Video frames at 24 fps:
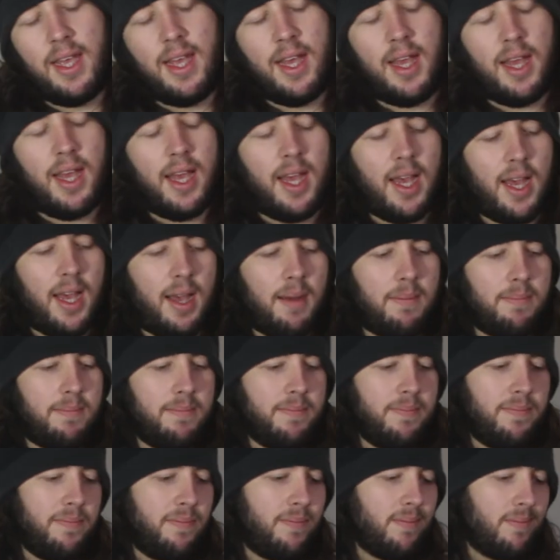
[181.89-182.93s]

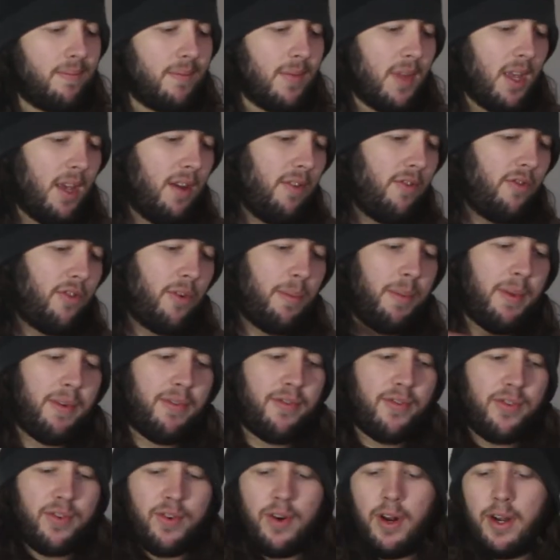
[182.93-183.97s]
From the
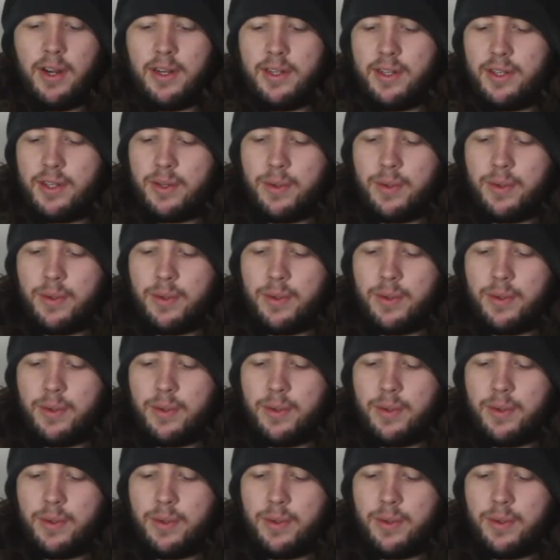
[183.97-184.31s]
front